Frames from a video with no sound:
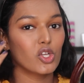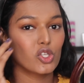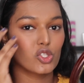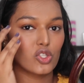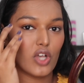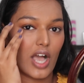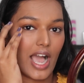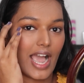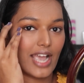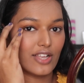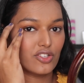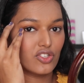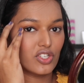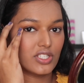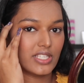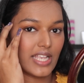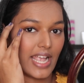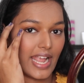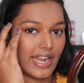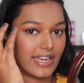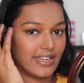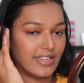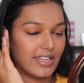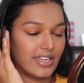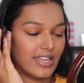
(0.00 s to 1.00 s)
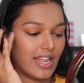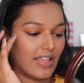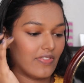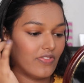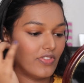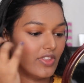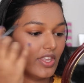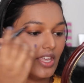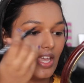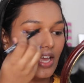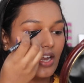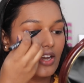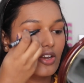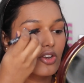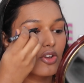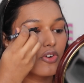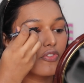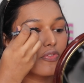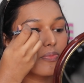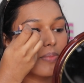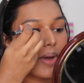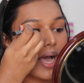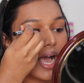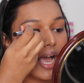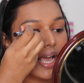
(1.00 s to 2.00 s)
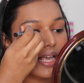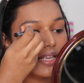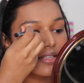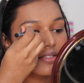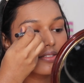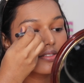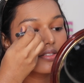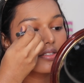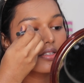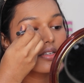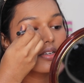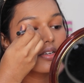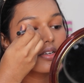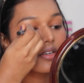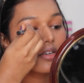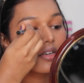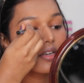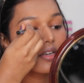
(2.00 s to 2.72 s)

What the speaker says: so I just end it at the end of my eyes.